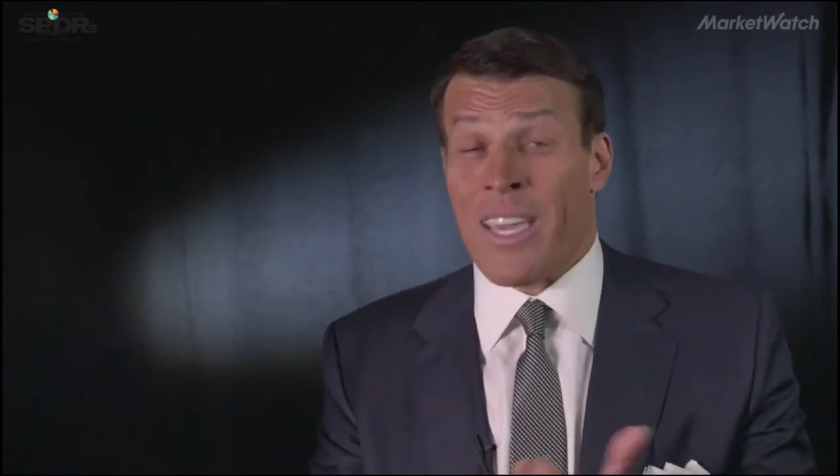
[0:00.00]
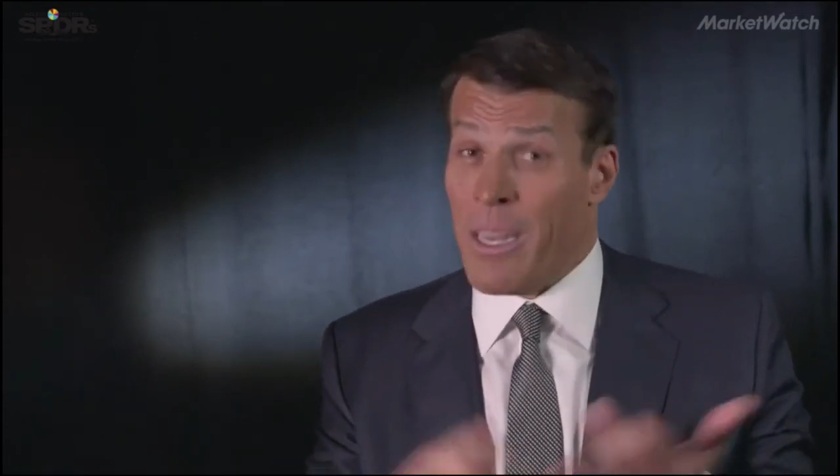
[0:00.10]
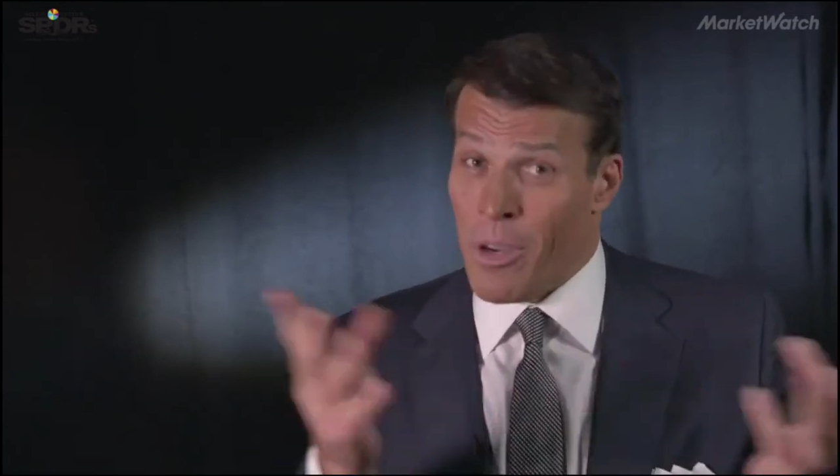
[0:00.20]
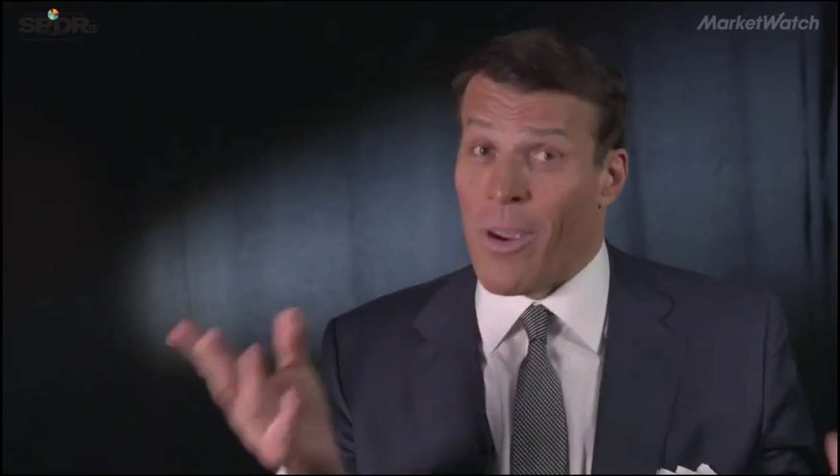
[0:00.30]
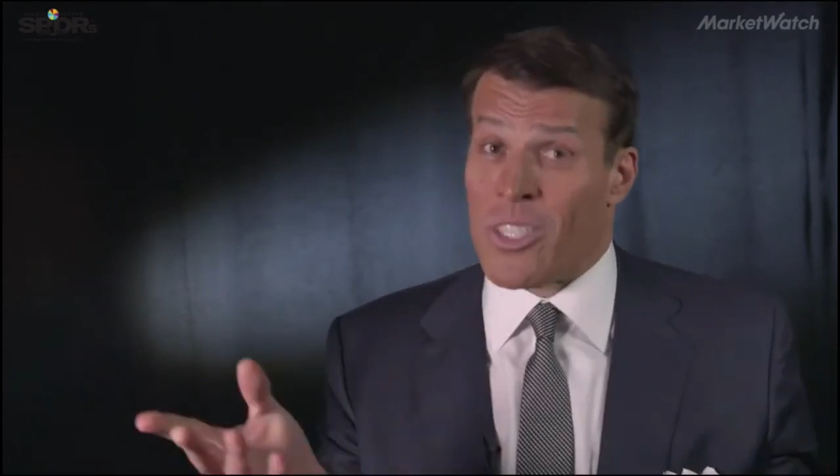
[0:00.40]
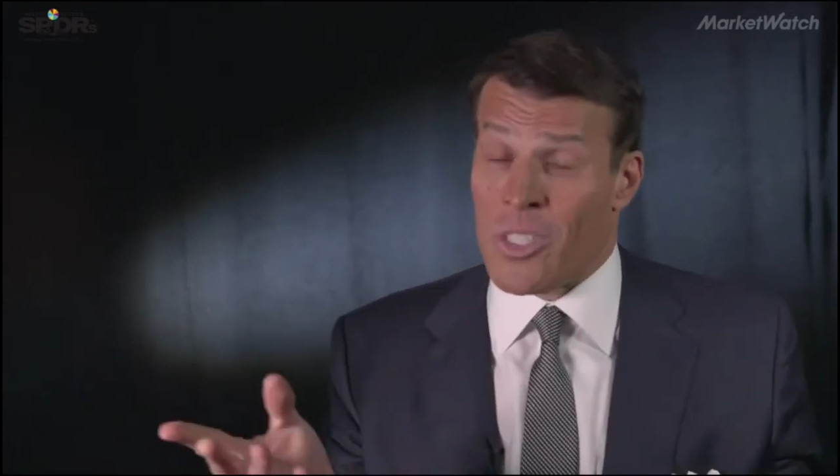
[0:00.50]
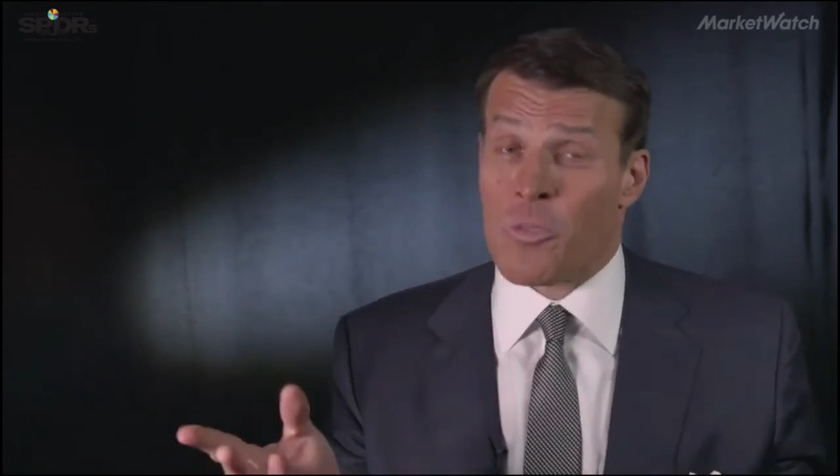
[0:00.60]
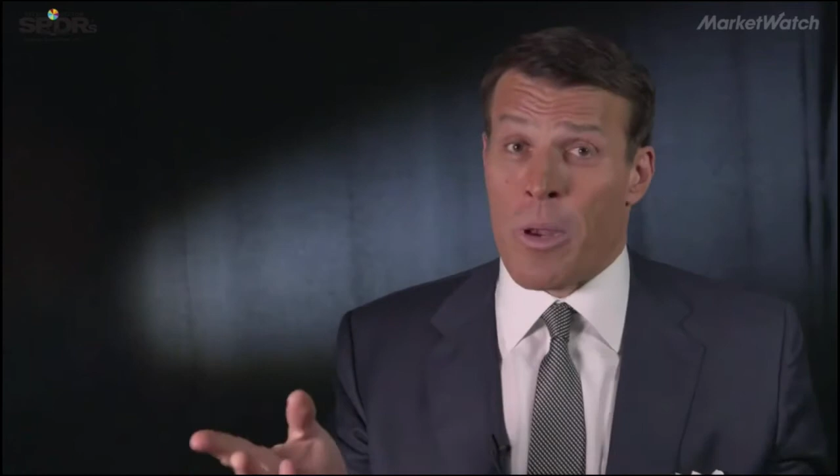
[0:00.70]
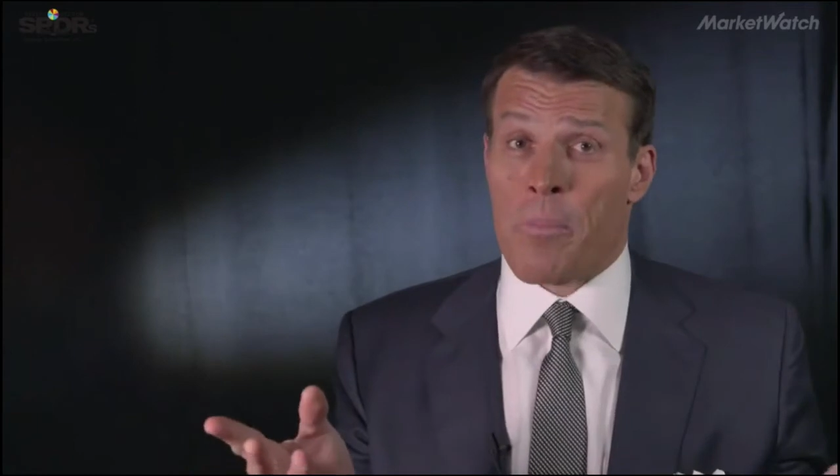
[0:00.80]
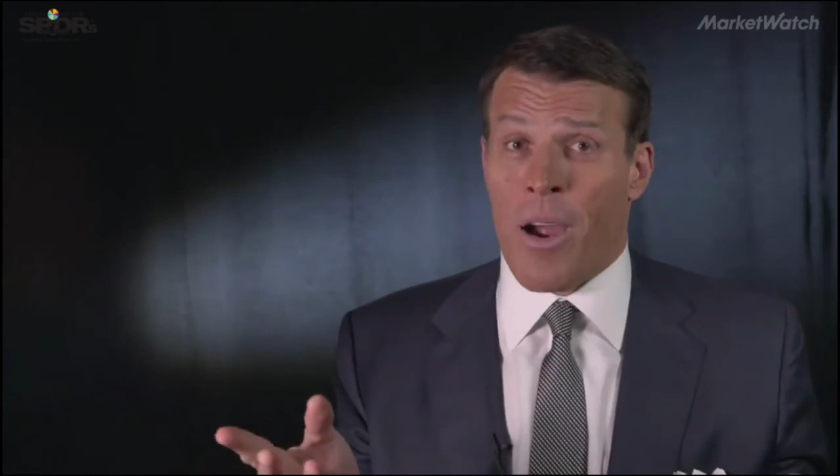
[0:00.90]
and immigration's
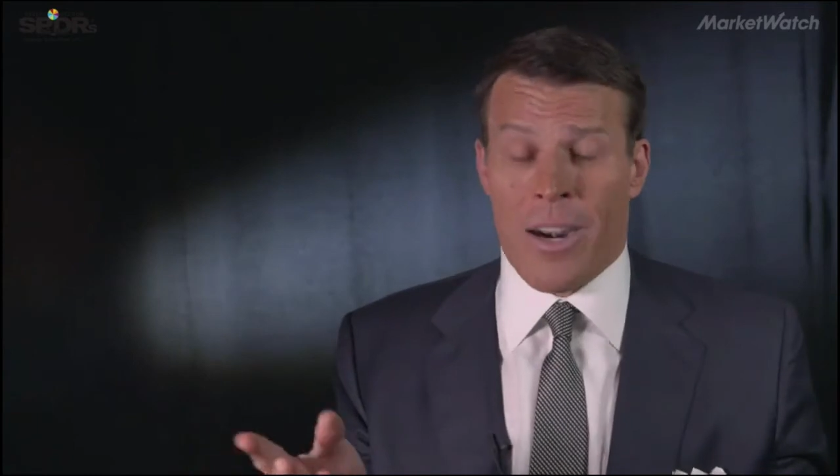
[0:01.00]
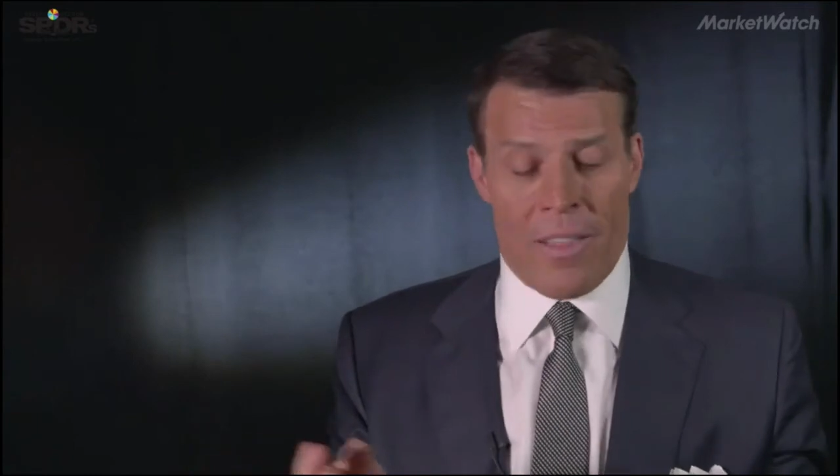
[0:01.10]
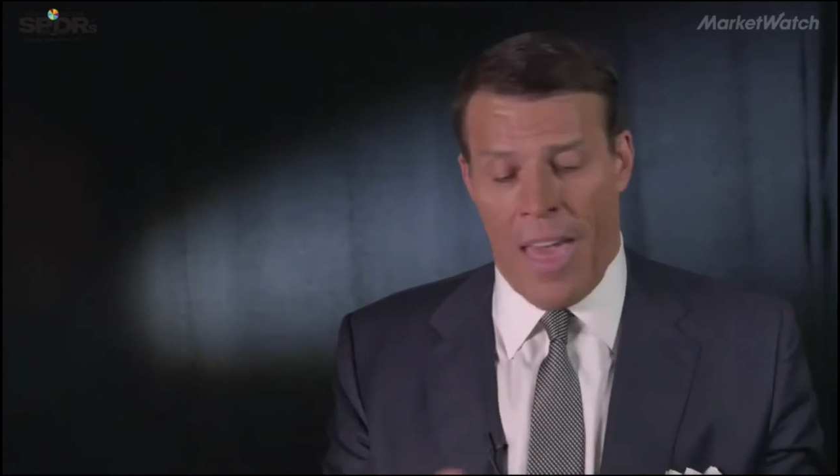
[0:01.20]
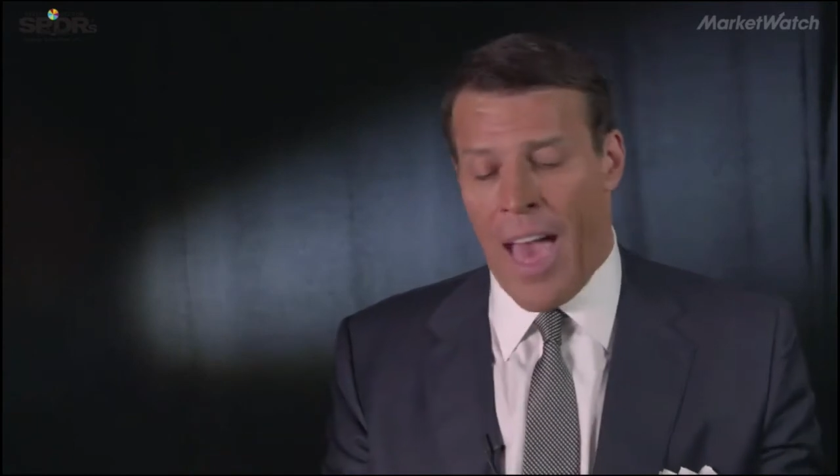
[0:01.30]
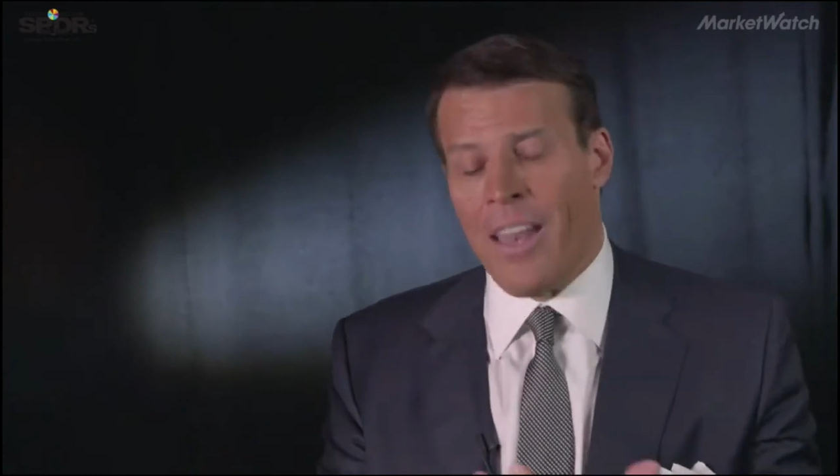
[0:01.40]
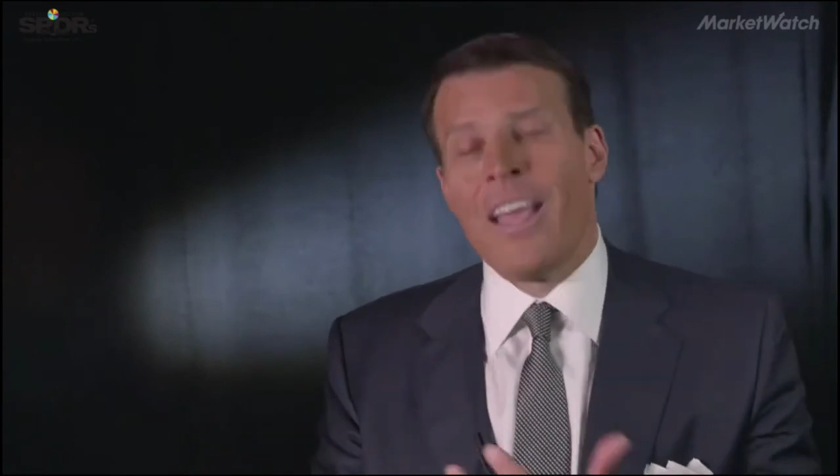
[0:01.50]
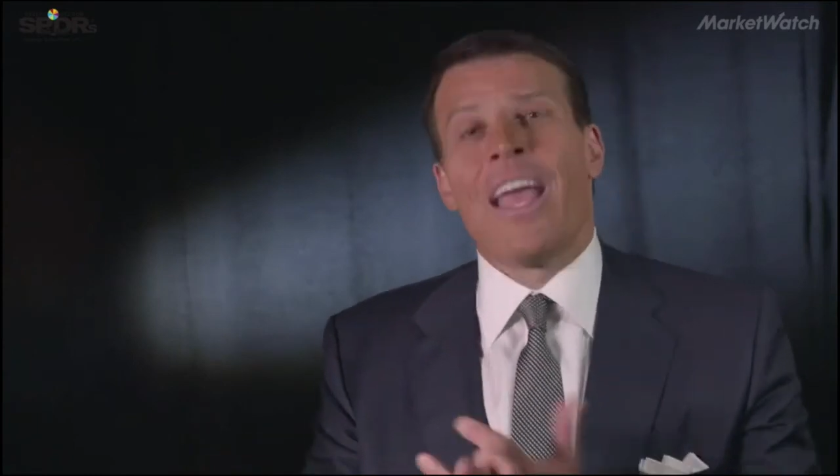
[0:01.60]
been a part of that.